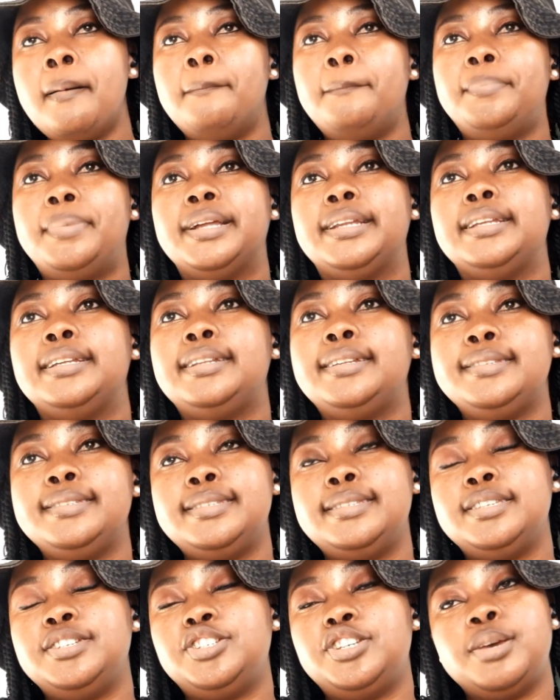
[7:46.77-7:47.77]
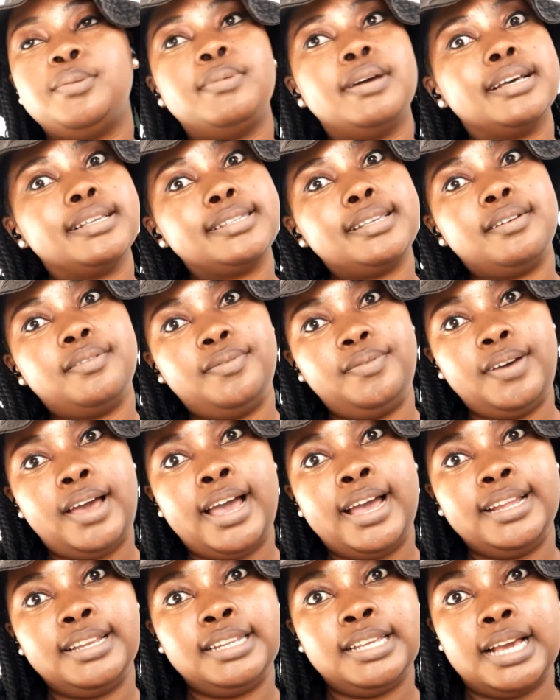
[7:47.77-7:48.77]
But at least Shema
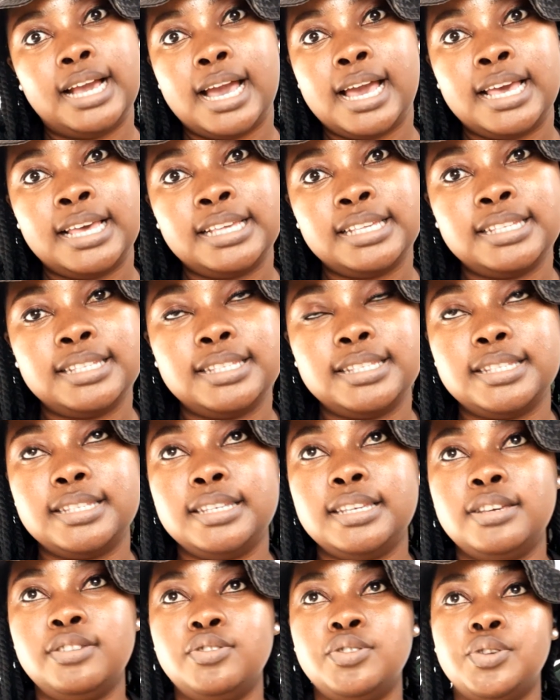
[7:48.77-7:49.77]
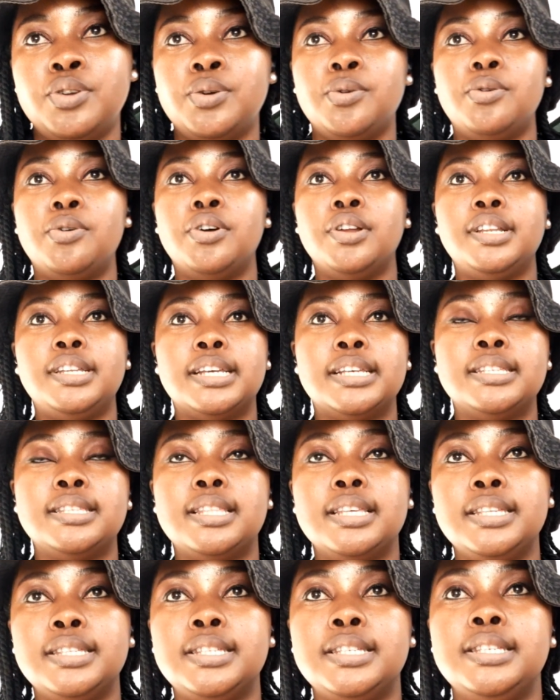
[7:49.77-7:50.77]
Safani, guys, God does
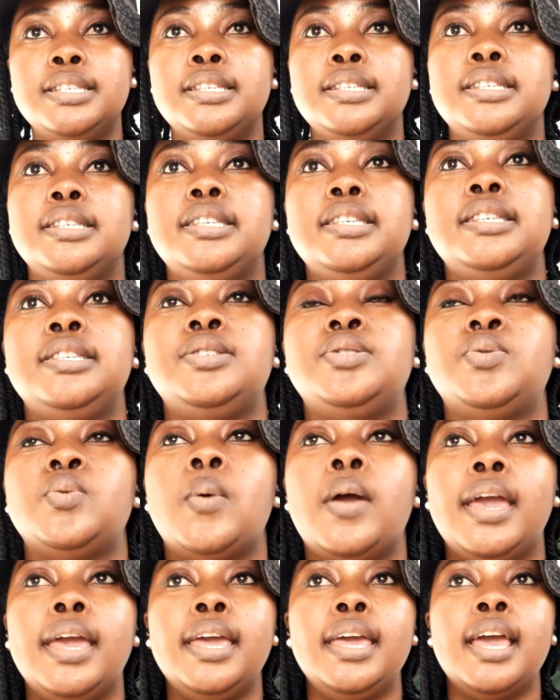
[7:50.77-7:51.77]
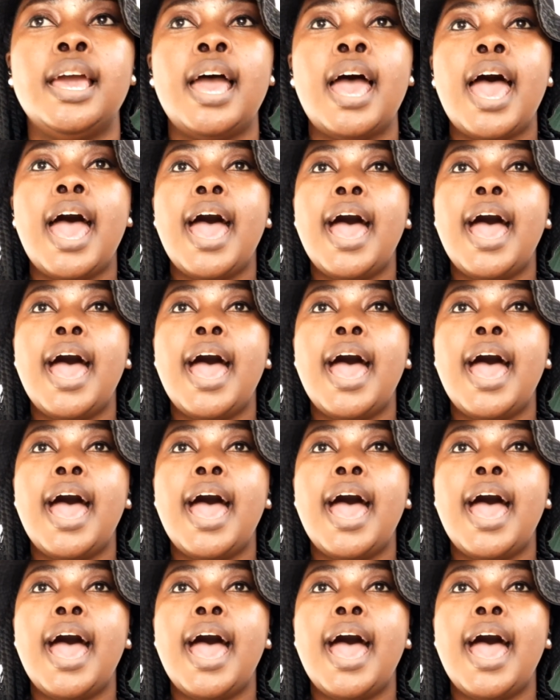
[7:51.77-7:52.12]
things in his way.